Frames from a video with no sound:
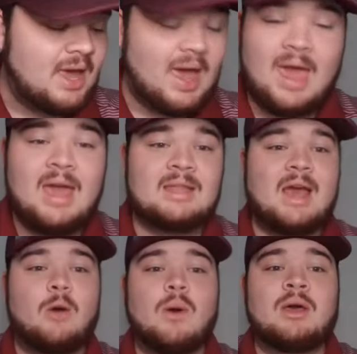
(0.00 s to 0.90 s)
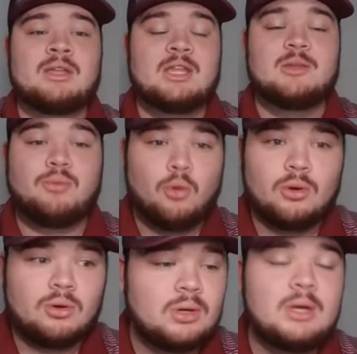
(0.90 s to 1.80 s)
and how well he did in the
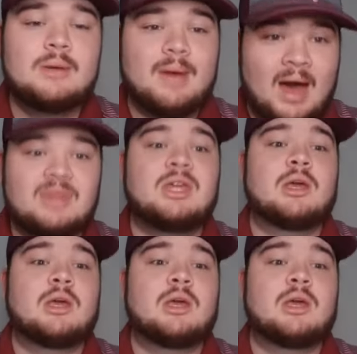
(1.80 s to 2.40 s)
portal. I think